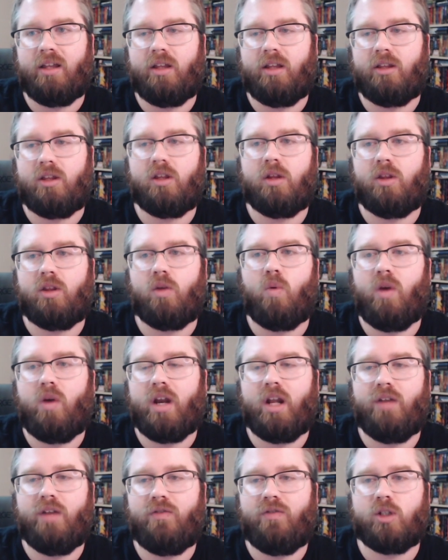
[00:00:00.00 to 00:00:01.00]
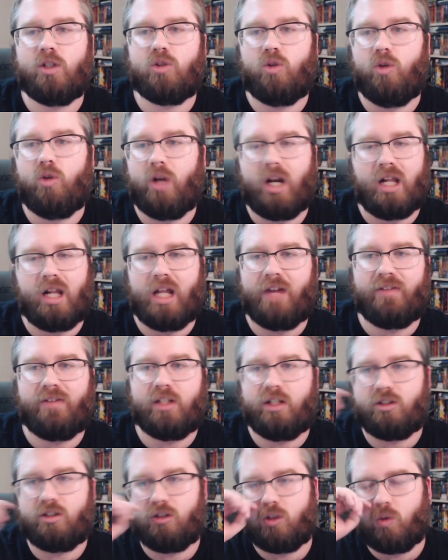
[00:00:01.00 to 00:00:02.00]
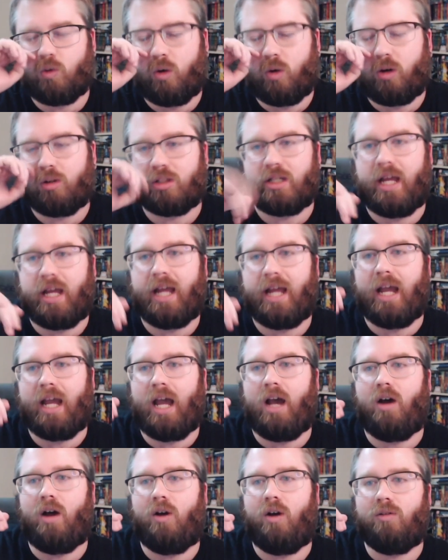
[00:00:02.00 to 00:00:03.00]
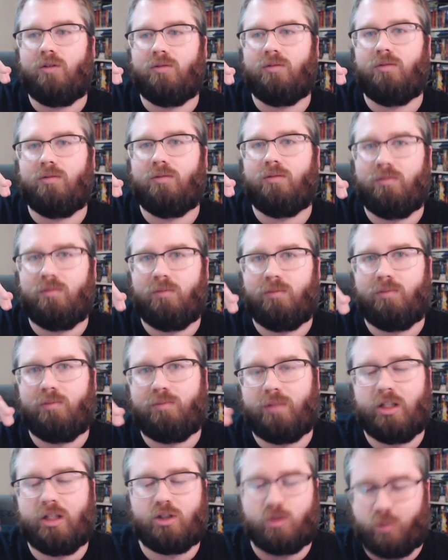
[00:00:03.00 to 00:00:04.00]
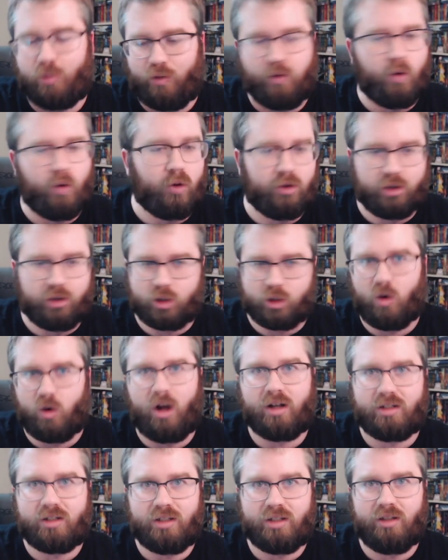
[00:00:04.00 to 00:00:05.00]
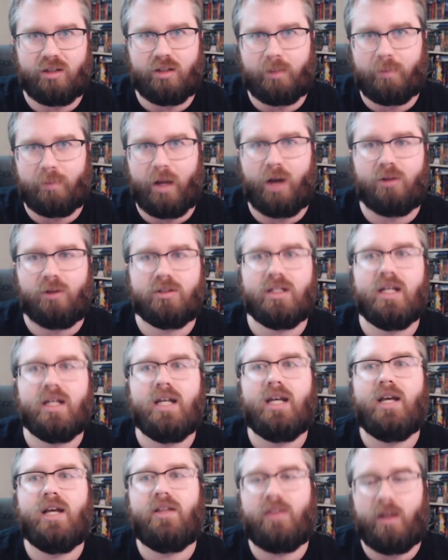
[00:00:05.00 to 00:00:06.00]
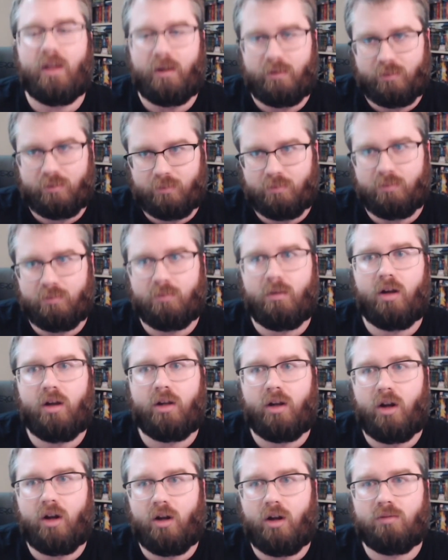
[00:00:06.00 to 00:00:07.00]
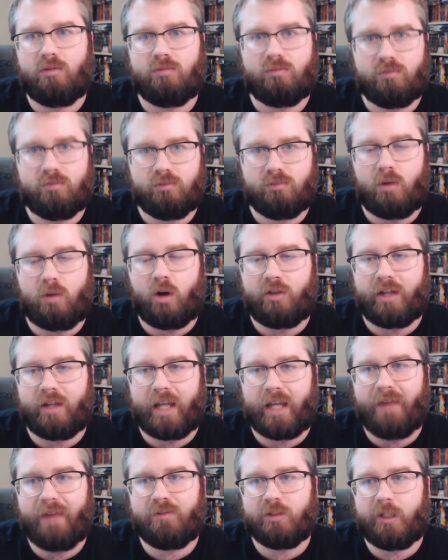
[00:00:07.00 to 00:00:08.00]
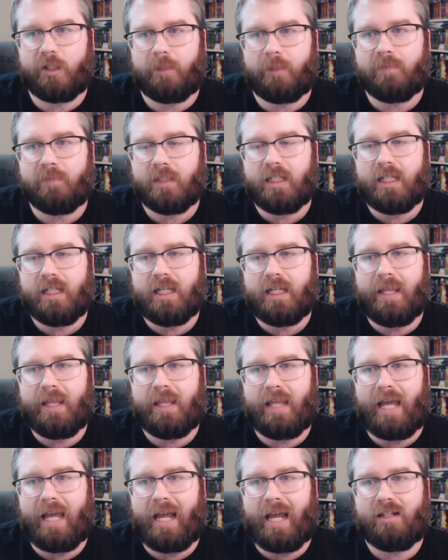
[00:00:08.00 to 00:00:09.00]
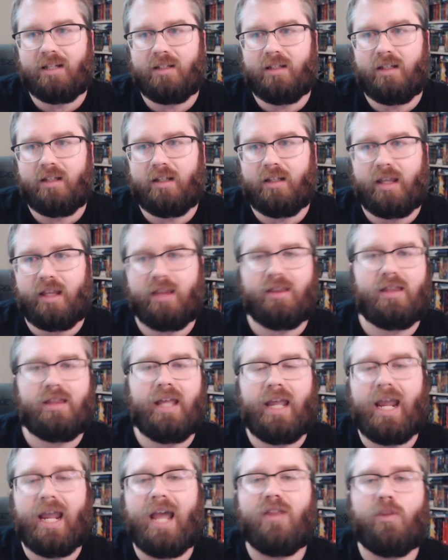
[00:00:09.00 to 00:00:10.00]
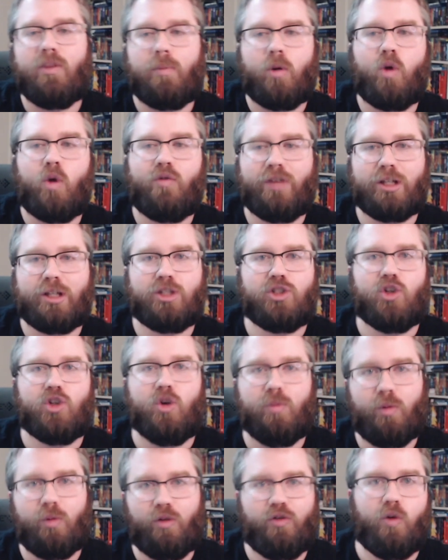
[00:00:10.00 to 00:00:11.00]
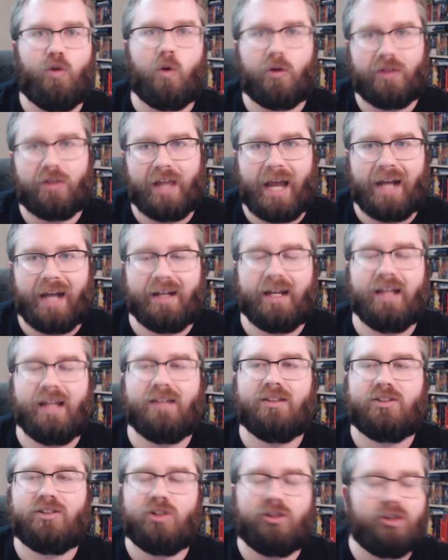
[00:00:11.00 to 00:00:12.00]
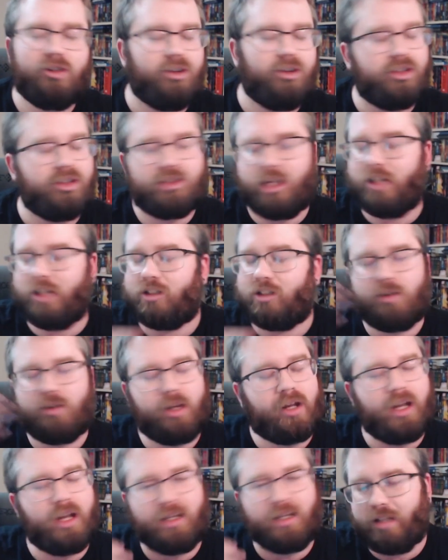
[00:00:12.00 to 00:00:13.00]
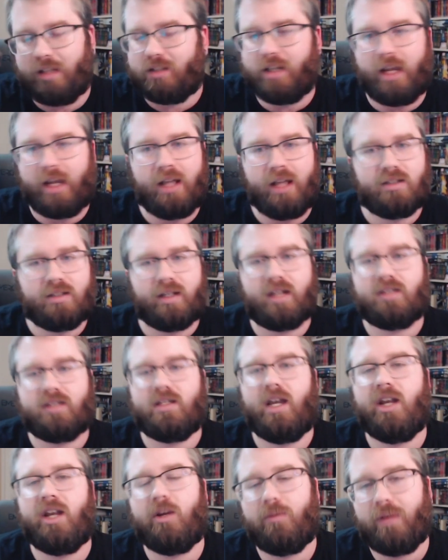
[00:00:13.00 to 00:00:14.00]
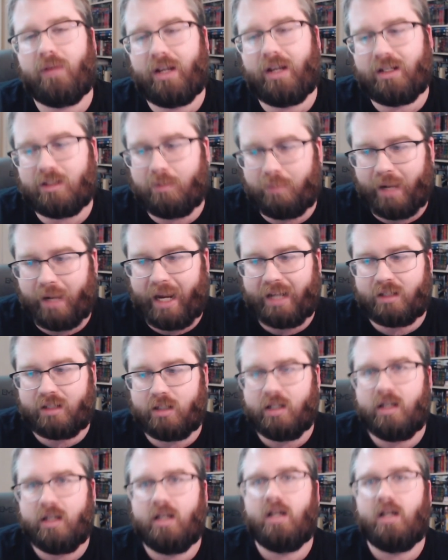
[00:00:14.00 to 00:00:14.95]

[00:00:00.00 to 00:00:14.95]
the one individual who got a lot of attention on Twitter is saying how this is before the trunks and the belt that, you know, Martha gave to them, that he had the perfect suit before that. And so it's the continuing debate